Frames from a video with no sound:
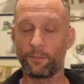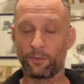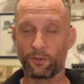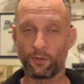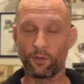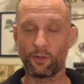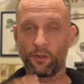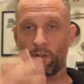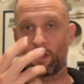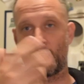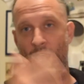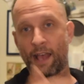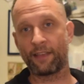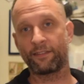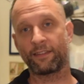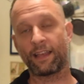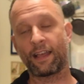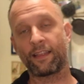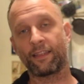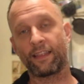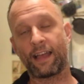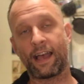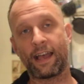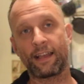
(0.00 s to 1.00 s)
So as
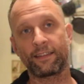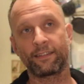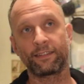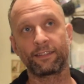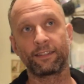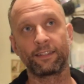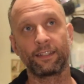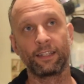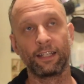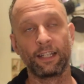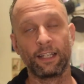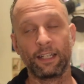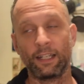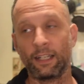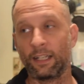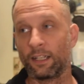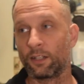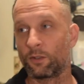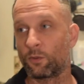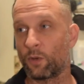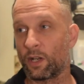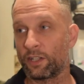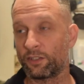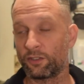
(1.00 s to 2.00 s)
that last
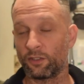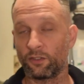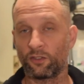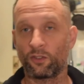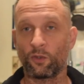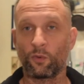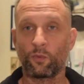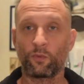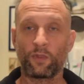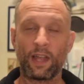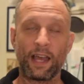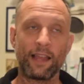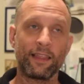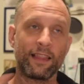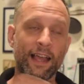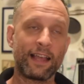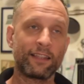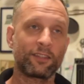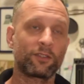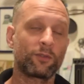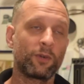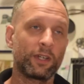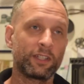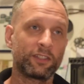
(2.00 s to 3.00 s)
question,
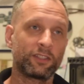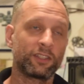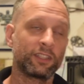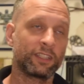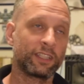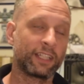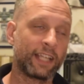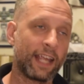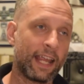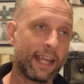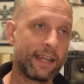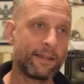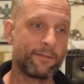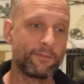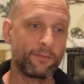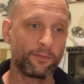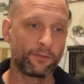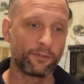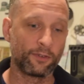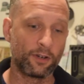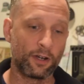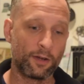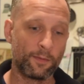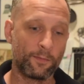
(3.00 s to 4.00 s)
came
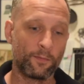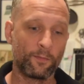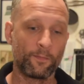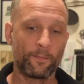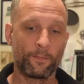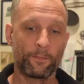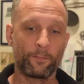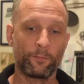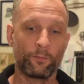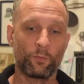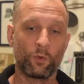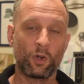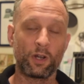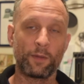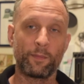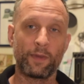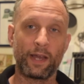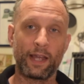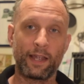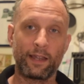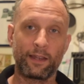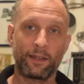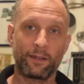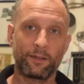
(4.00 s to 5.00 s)
from one of
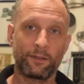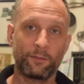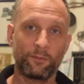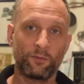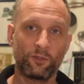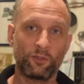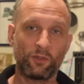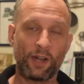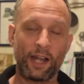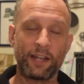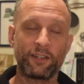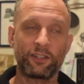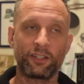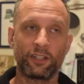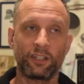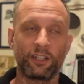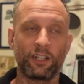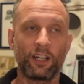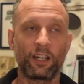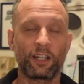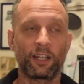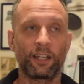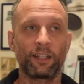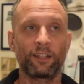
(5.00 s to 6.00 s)
my Rideshare
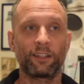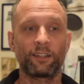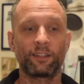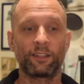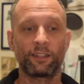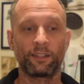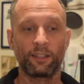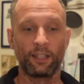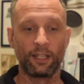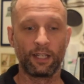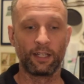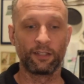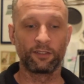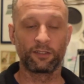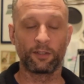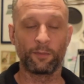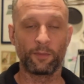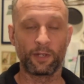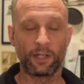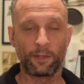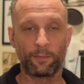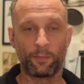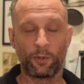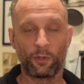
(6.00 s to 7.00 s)
nuggets
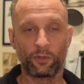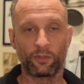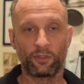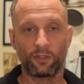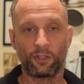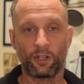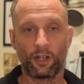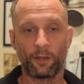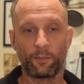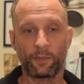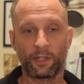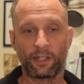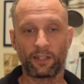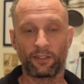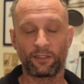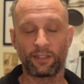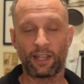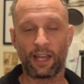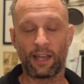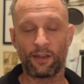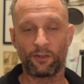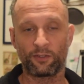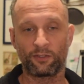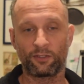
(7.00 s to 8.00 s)
somebody posted on, because
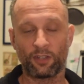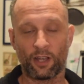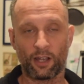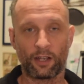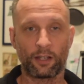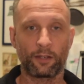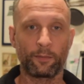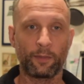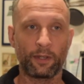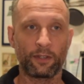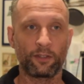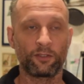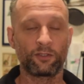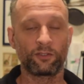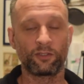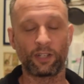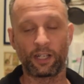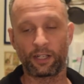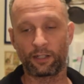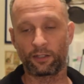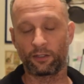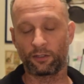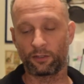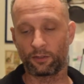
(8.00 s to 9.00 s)
I was talking about the
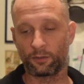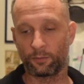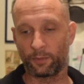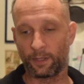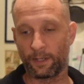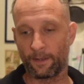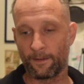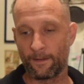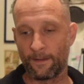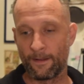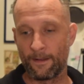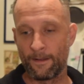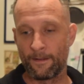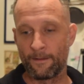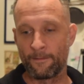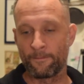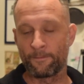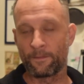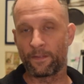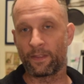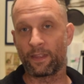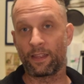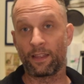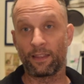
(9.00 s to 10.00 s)
strike a little bit.
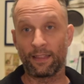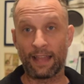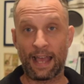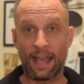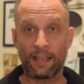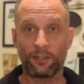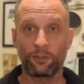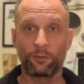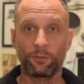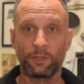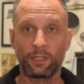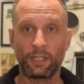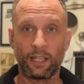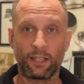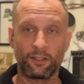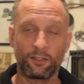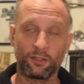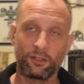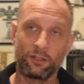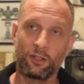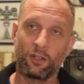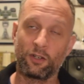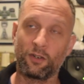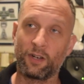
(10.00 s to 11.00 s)
And then last week, as
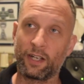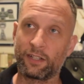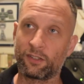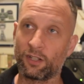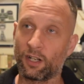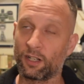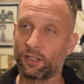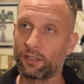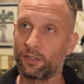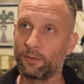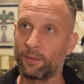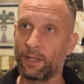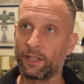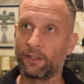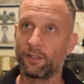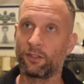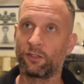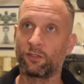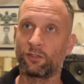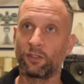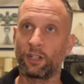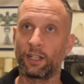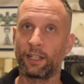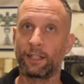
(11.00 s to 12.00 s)
you know, I talked about the
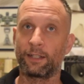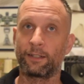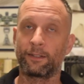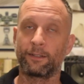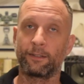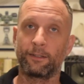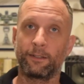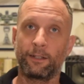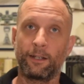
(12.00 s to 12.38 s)
strike.